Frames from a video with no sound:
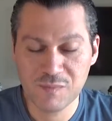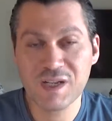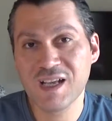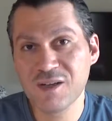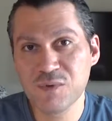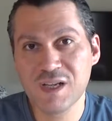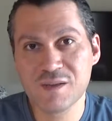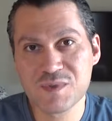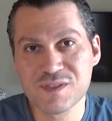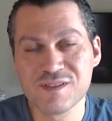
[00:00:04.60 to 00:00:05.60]
Marianne
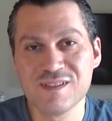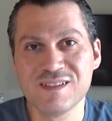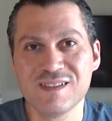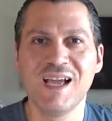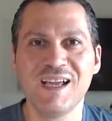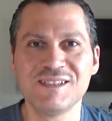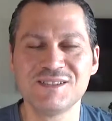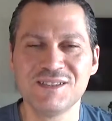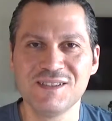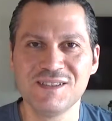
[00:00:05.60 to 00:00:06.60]
Williamson
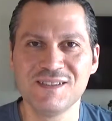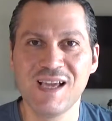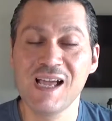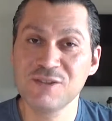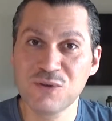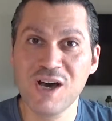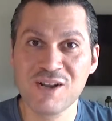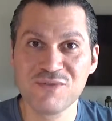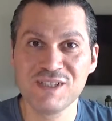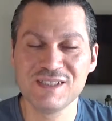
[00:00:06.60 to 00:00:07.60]
and Andrew
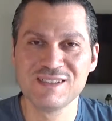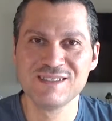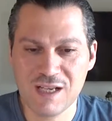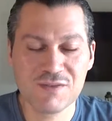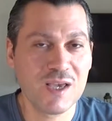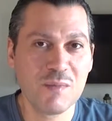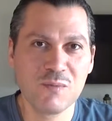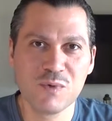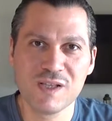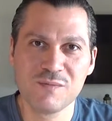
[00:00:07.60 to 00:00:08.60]
Harvey have came
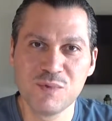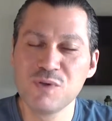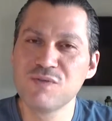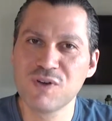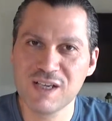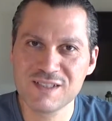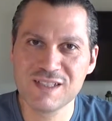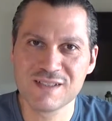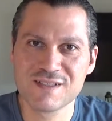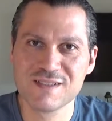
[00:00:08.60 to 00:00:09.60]
up with beautiful
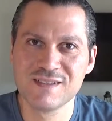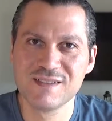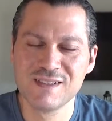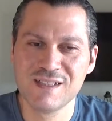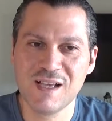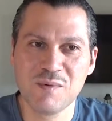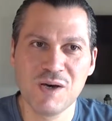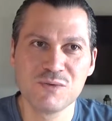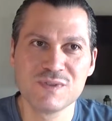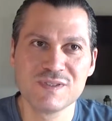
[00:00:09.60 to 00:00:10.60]
ideas
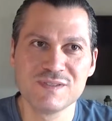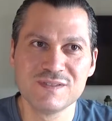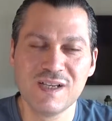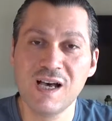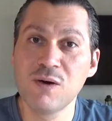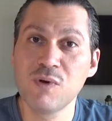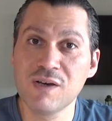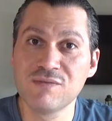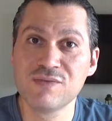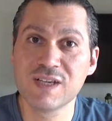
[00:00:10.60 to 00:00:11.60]
about how
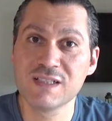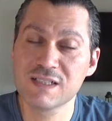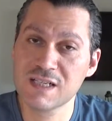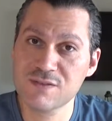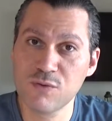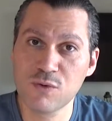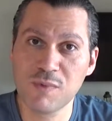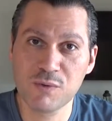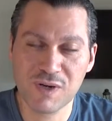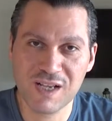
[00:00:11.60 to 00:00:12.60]
love can
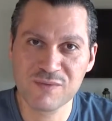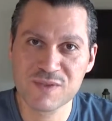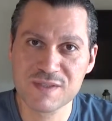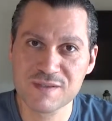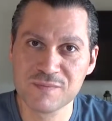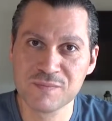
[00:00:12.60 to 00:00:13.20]
transform our lives.